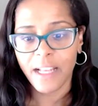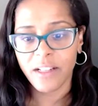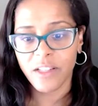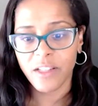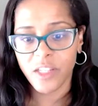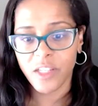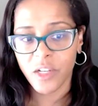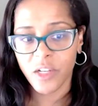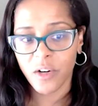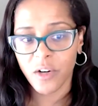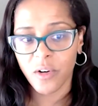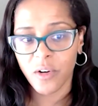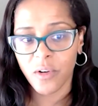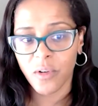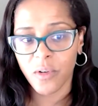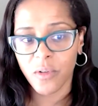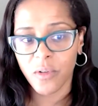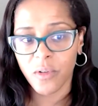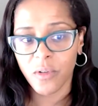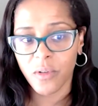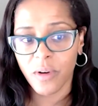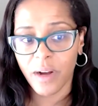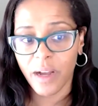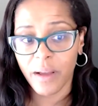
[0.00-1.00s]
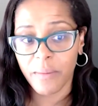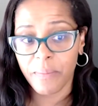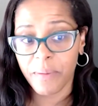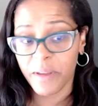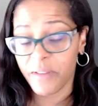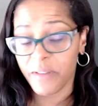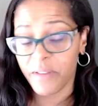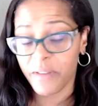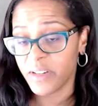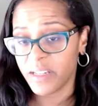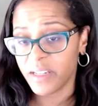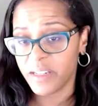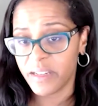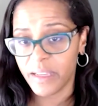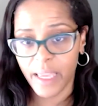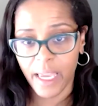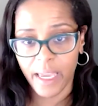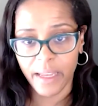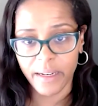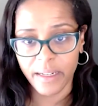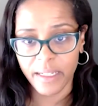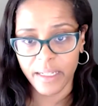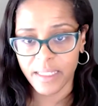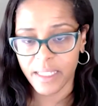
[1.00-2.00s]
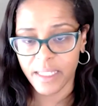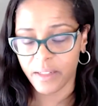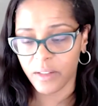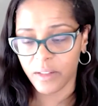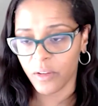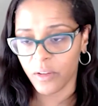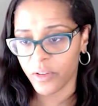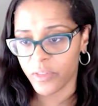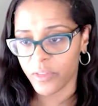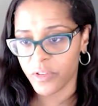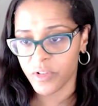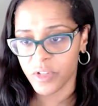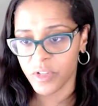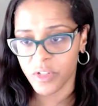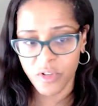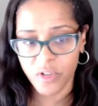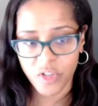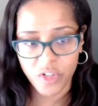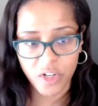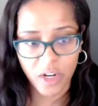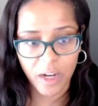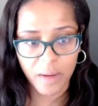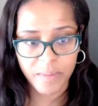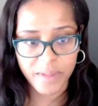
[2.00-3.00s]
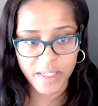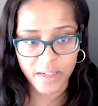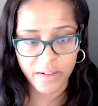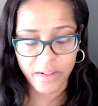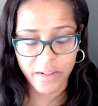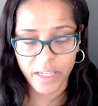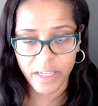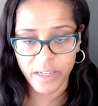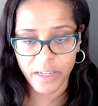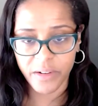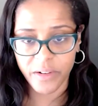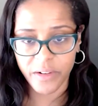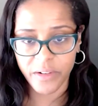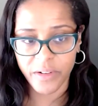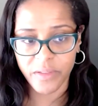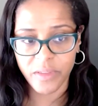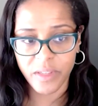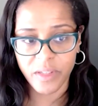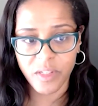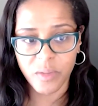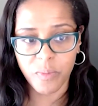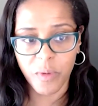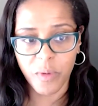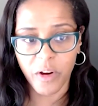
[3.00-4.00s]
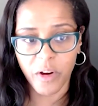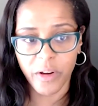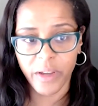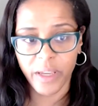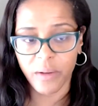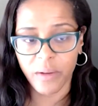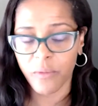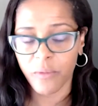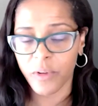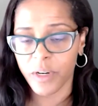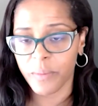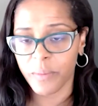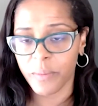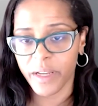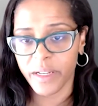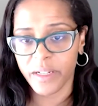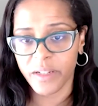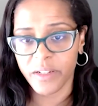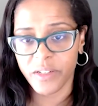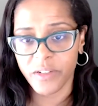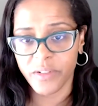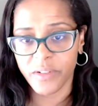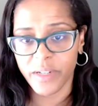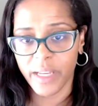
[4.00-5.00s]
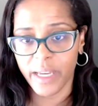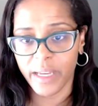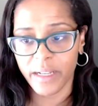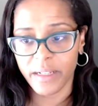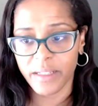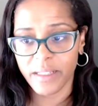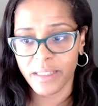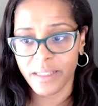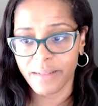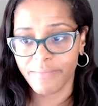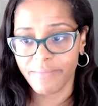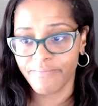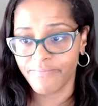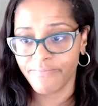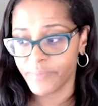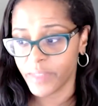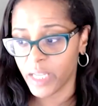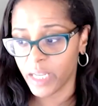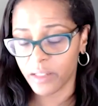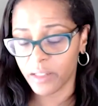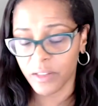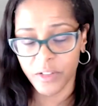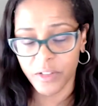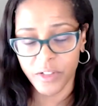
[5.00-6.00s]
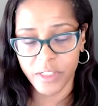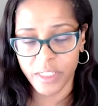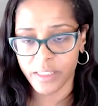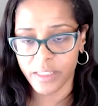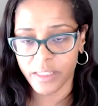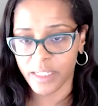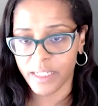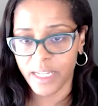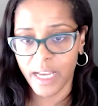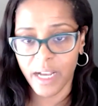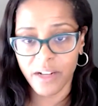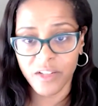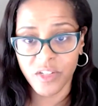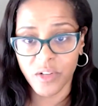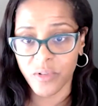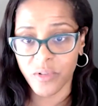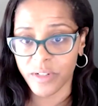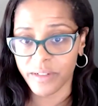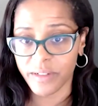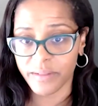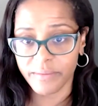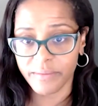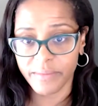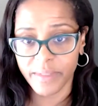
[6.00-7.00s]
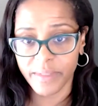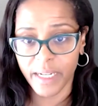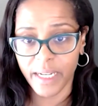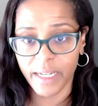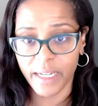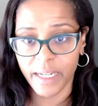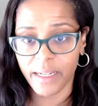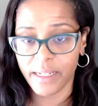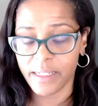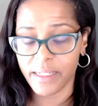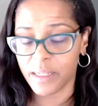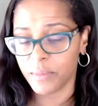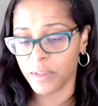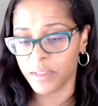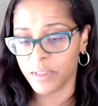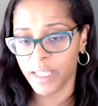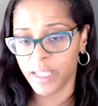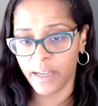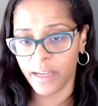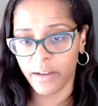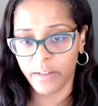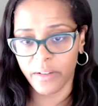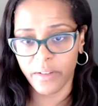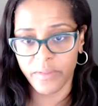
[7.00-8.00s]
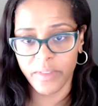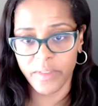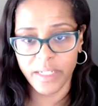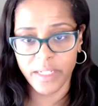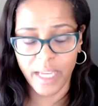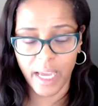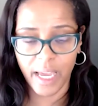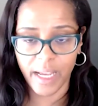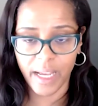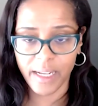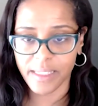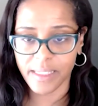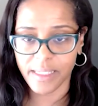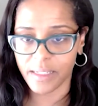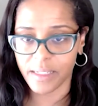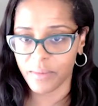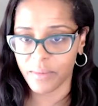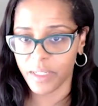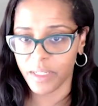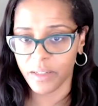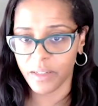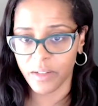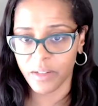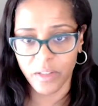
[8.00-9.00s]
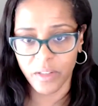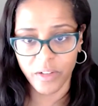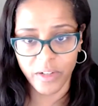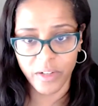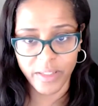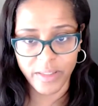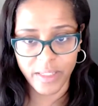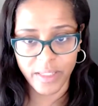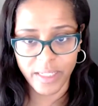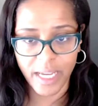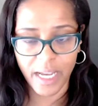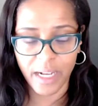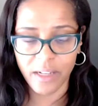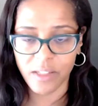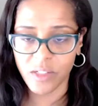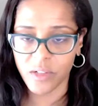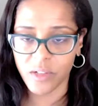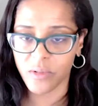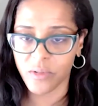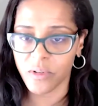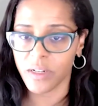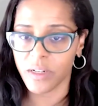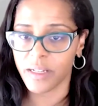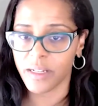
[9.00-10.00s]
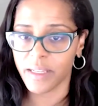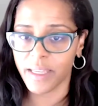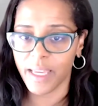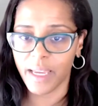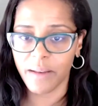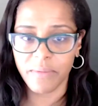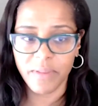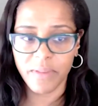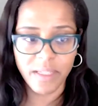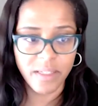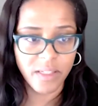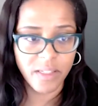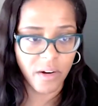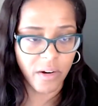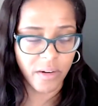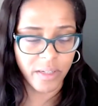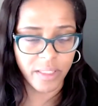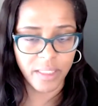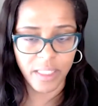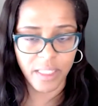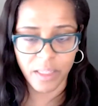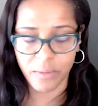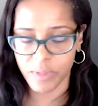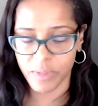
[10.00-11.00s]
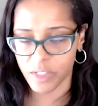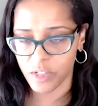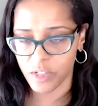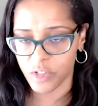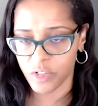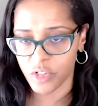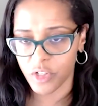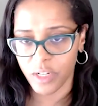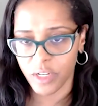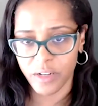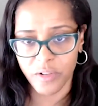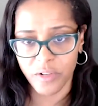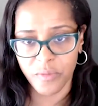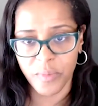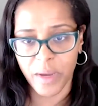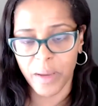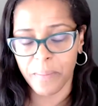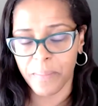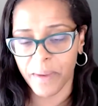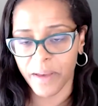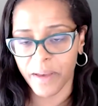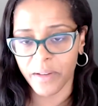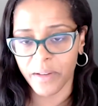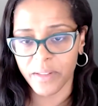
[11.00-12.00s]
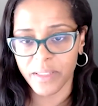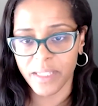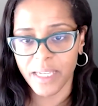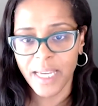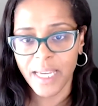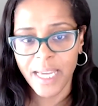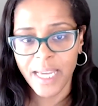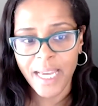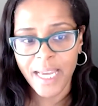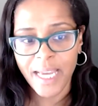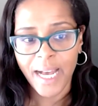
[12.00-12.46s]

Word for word: And so I pivoted again. I said, look, there's no jobs out here in this market. What am I going to do next? I clerked at the tax court, right? I doubled down on the tax and I'm going to clerk at the tax court, get this articling position under my belt